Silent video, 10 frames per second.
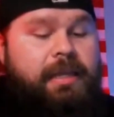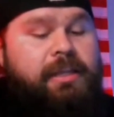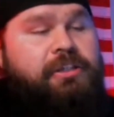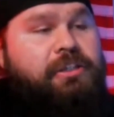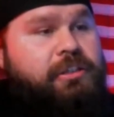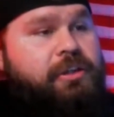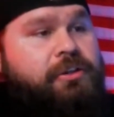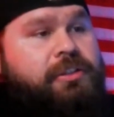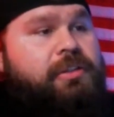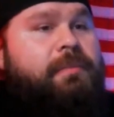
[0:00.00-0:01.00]
It just
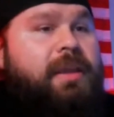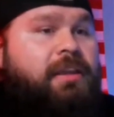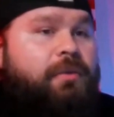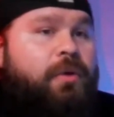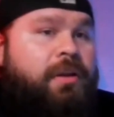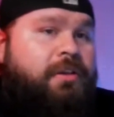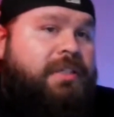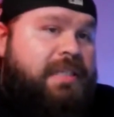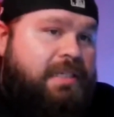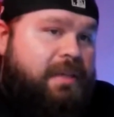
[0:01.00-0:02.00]
starts to make you wonder,
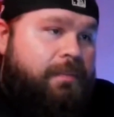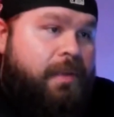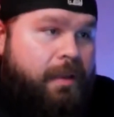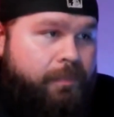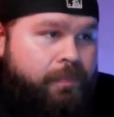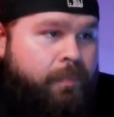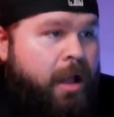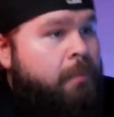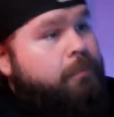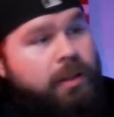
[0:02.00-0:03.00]
is this a
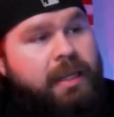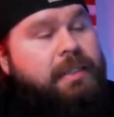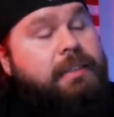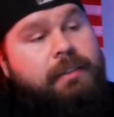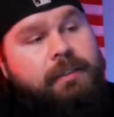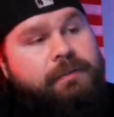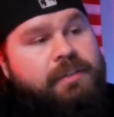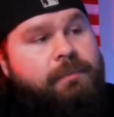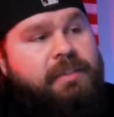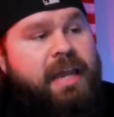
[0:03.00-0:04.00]
bomb plant of
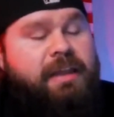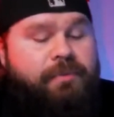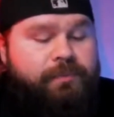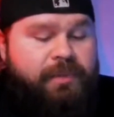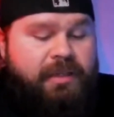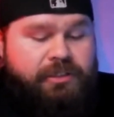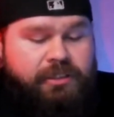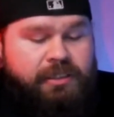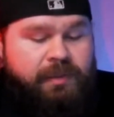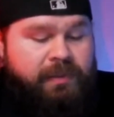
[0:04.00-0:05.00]
some type? It's
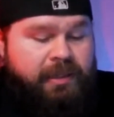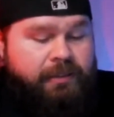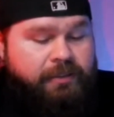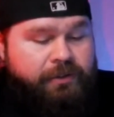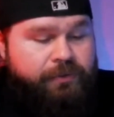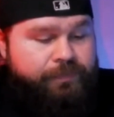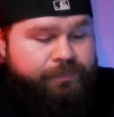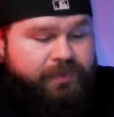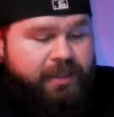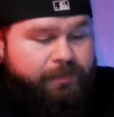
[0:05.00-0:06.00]
just something to
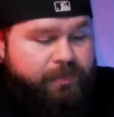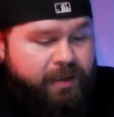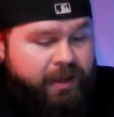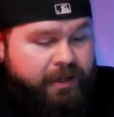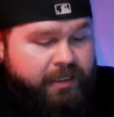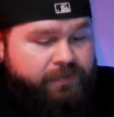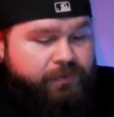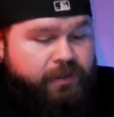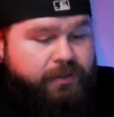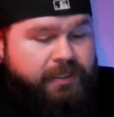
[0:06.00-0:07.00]
keep in mind as
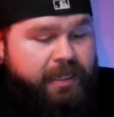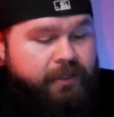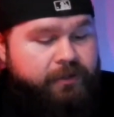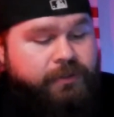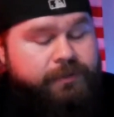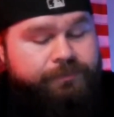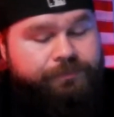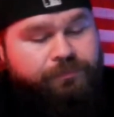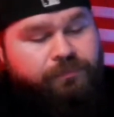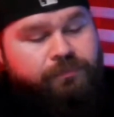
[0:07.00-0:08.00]
far as that goes.
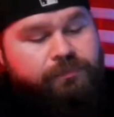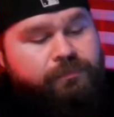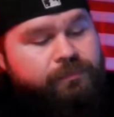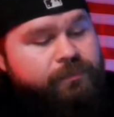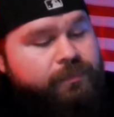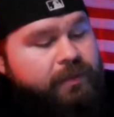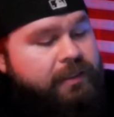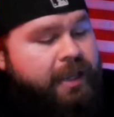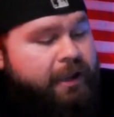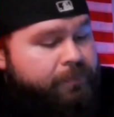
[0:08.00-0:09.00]

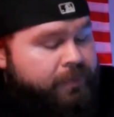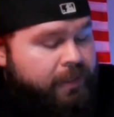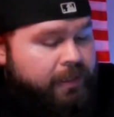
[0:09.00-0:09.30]
Now,